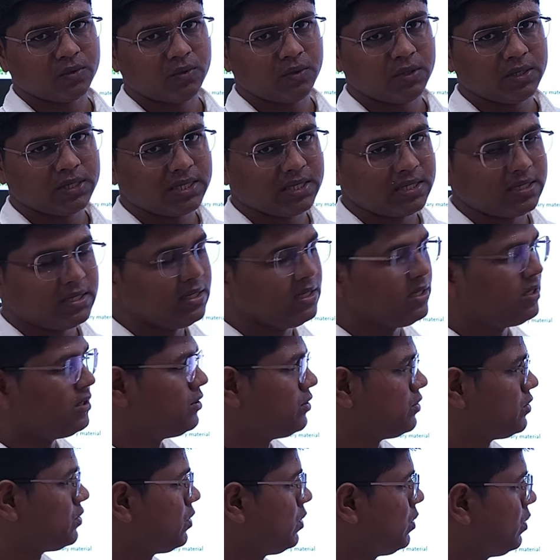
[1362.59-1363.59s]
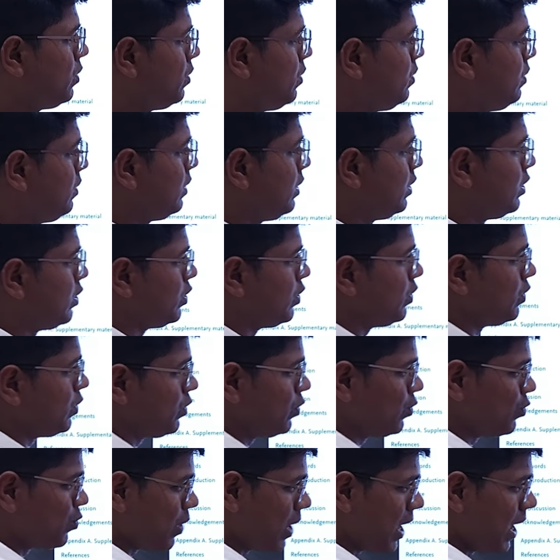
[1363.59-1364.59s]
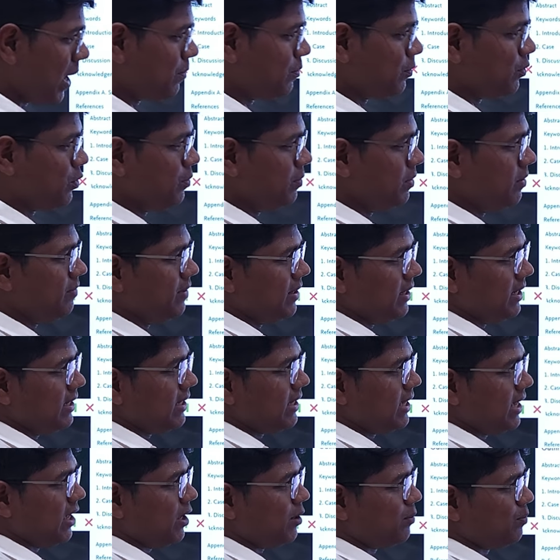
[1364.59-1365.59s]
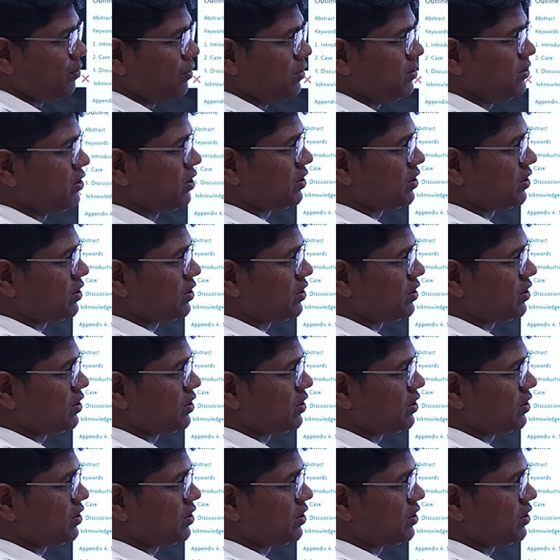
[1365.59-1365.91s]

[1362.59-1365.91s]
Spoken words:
Okay, so you have to be very careful,